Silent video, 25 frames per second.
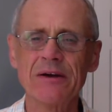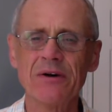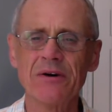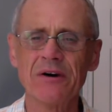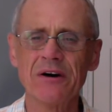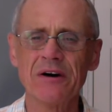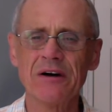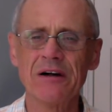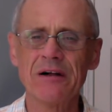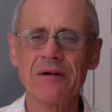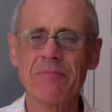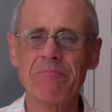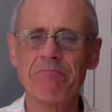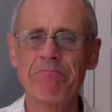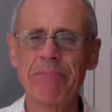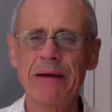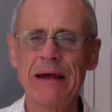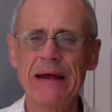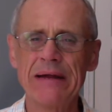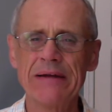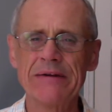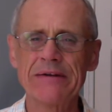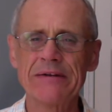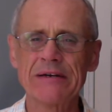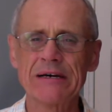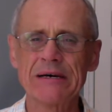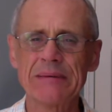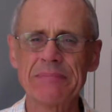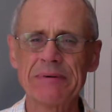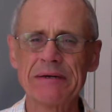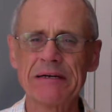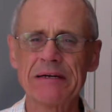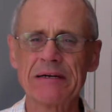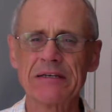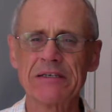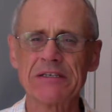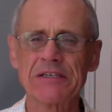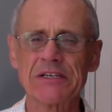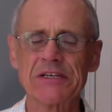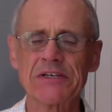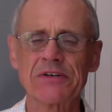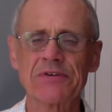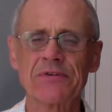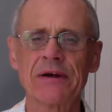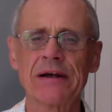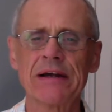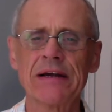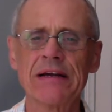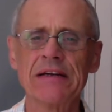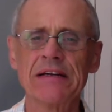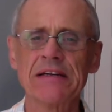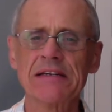all pent up and constrained.